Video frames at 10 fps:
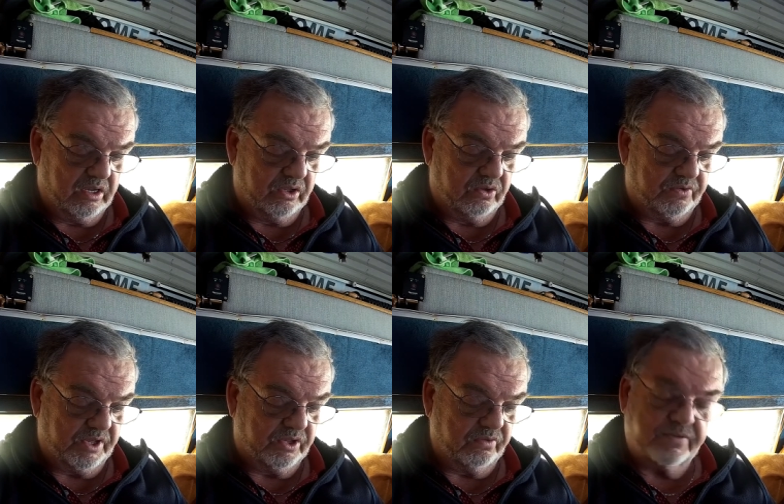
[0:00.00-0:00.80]
you
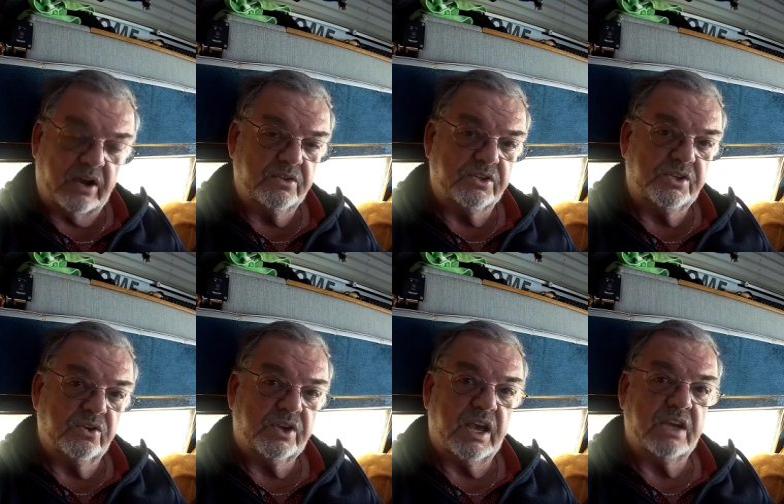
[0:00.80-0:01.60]
think you found the
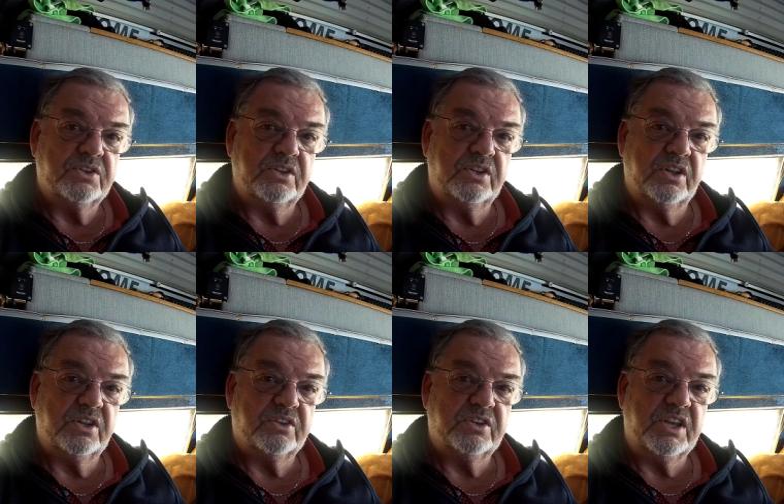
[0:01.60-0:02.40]
geocache and
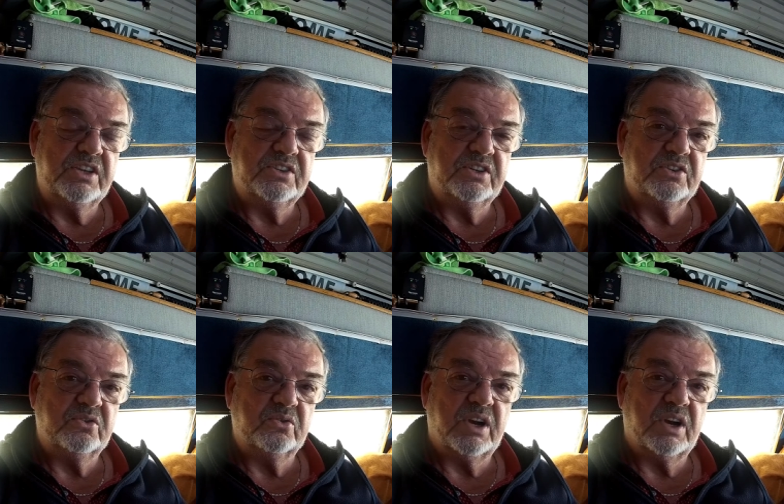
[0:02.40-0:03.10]
it's easy to,